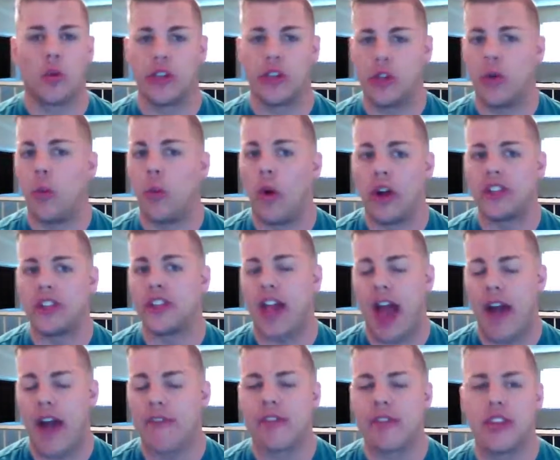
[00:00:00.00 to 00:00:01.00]
you want to
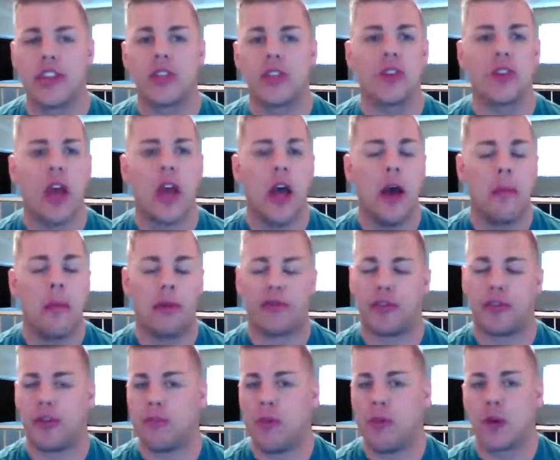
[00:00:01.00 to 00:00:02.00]
have this, but for
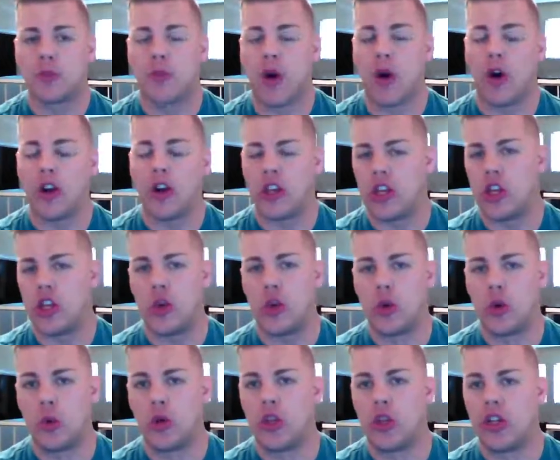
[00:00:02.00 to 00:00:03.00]
the most part, you
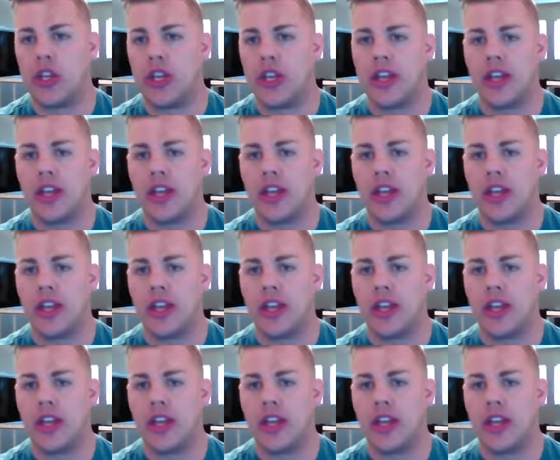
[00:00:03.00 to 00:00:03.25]
will,